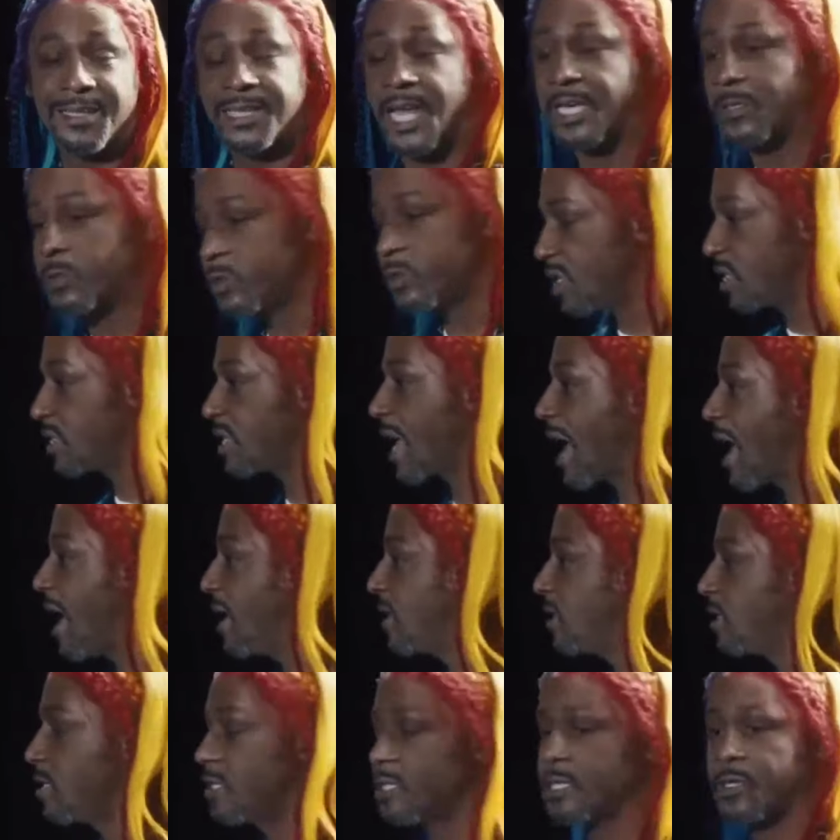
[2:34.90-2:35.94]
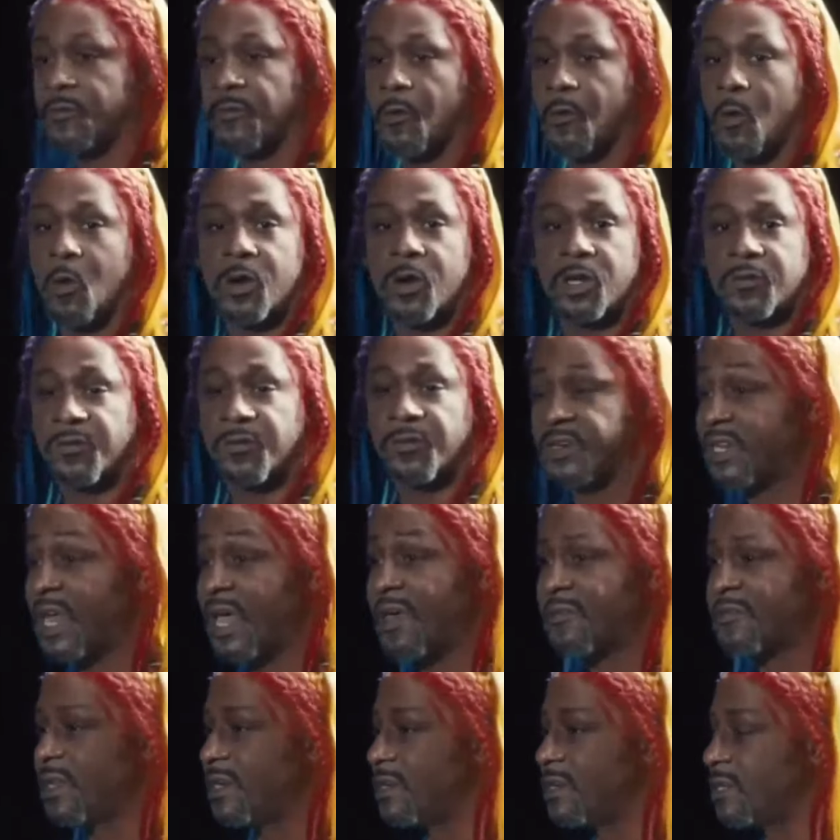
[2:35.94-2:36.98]
That's what this island is for. It's for
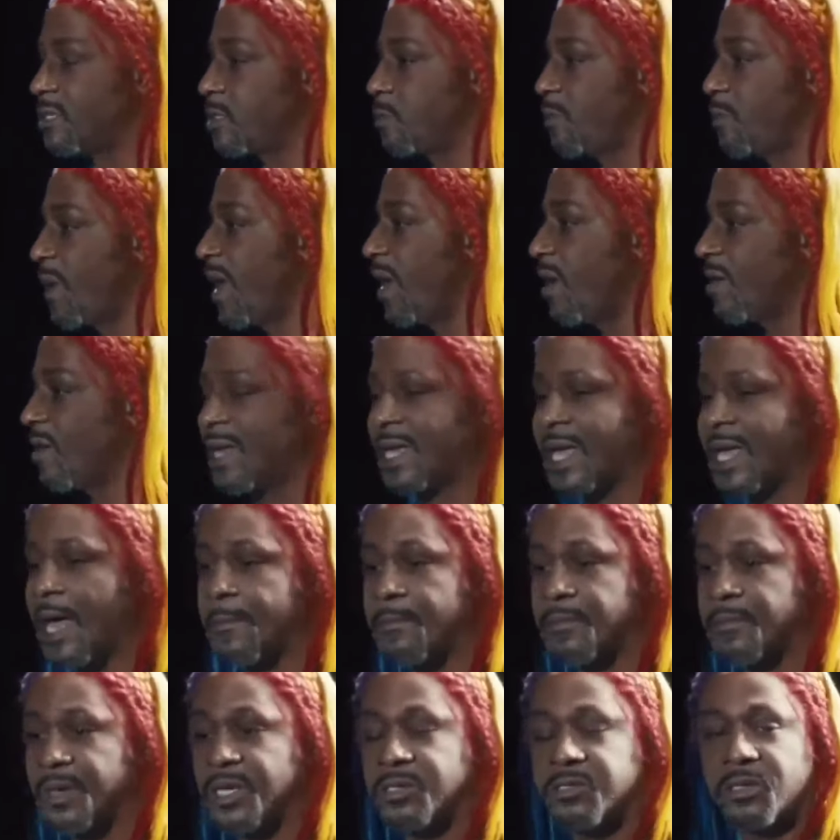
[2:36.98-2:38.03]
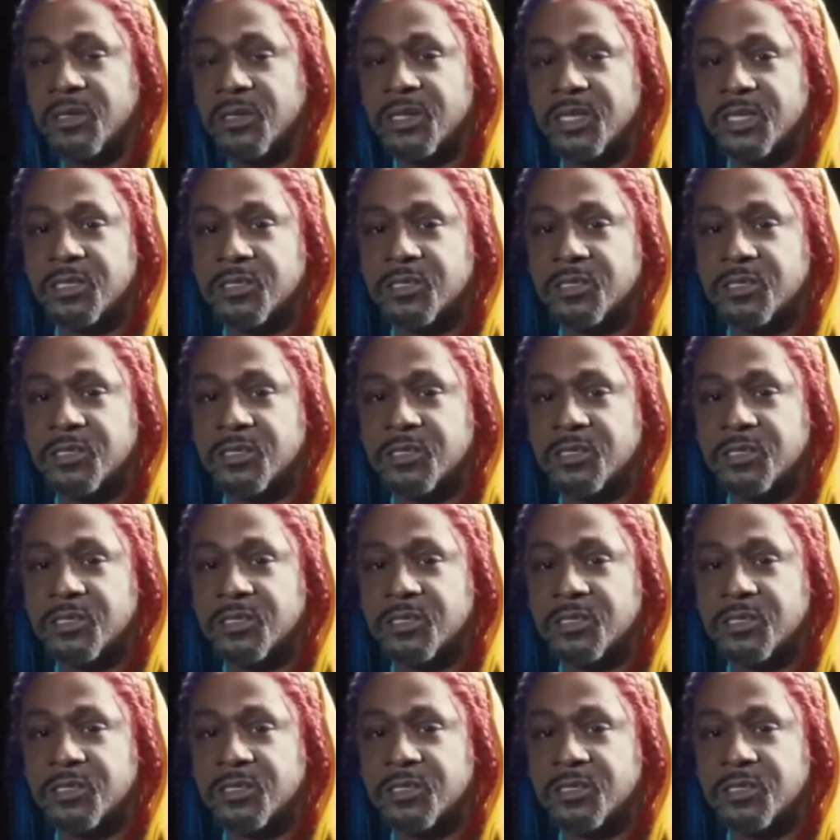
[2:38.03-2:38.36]
death and despair. They got mental